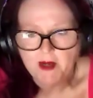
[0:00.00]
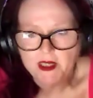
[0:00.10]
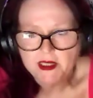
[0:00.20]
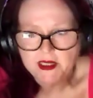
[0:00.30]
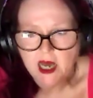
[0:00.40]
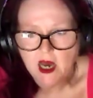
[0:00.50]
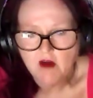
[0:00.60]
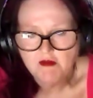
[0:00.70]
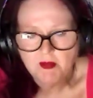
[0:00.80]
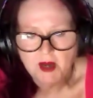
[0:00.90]

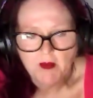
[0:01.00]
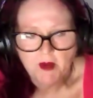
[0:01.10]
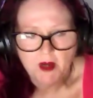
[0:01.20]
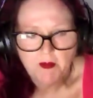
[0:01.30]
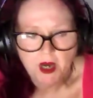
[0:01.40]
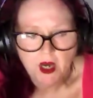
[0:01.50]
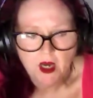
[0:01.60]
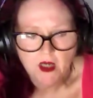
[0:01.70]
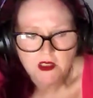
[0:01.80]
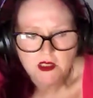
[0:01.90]
myself, about my
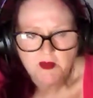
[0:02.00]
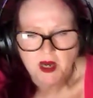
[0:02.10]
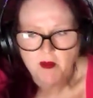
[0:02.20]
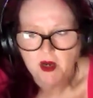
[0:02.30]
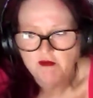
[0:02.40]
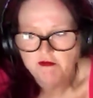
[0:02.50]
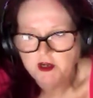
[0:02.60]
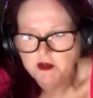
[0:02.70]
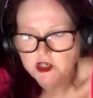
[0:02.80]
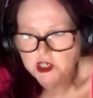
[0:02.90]
past, about my
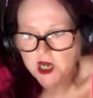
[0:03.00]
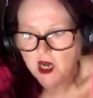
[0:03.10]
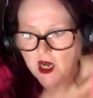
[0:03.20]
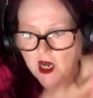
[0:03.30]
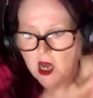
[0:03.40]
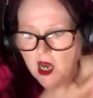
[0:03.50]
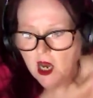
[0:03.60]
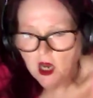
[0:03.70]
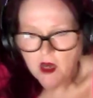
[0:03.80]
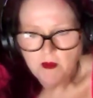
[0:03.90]
future.
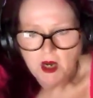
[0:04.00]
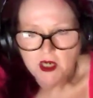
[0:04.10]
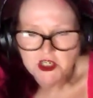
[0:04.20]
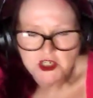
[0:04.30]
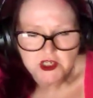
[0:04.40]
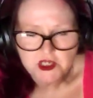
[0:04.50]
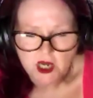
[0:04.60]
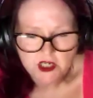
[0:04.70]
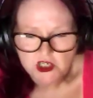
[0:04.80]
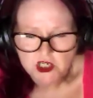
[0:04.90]
I just
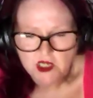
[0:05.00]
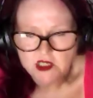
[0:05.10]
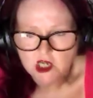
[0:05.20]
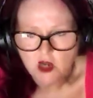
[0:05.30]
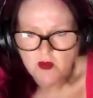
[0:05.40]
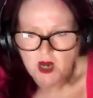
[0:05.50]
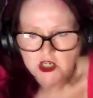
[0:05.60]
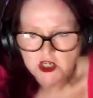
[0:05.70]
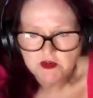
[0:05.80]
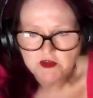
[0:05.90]
learnt so
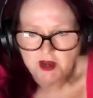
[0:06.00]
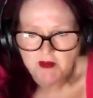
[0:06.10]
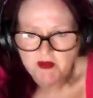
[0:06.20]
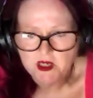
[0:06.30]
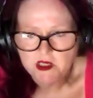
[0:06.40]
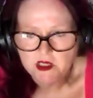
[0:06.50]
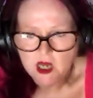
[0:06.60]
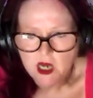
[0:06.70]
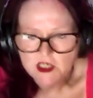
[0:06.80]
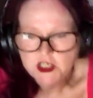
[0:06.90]
much. It was fabulous.
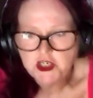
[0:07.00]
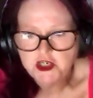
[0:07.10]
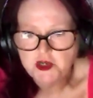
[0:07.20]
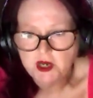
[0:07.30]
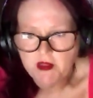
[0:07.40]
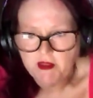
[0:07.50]
Did you do any